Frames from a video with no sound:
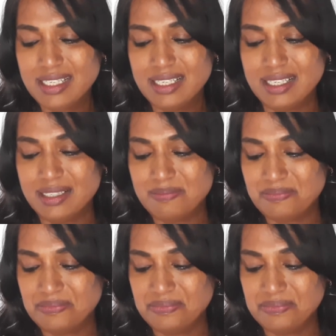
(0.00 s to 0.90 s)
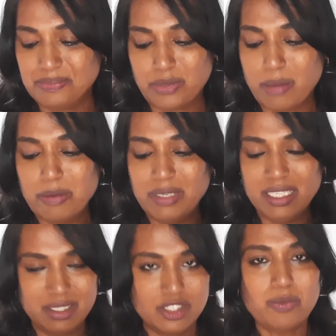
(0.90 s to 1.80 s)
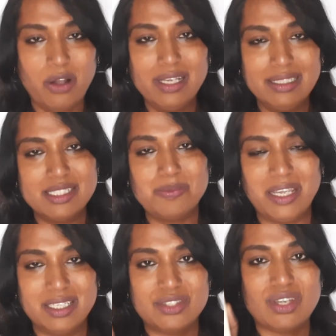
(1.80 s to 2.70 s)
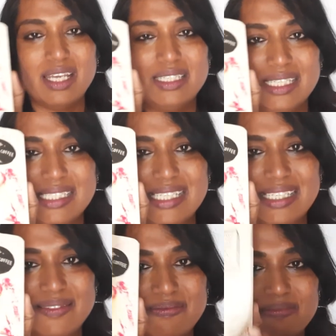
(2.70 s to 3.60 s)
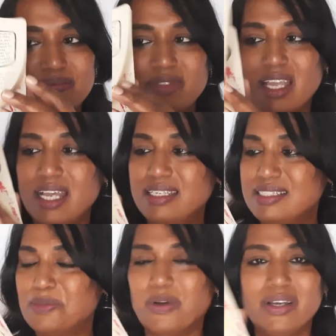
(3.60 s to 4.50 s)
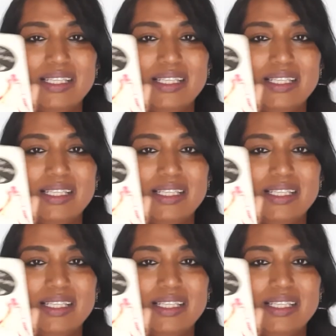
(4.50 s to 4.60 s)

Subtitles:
uh, probably spoil this page. I did spoil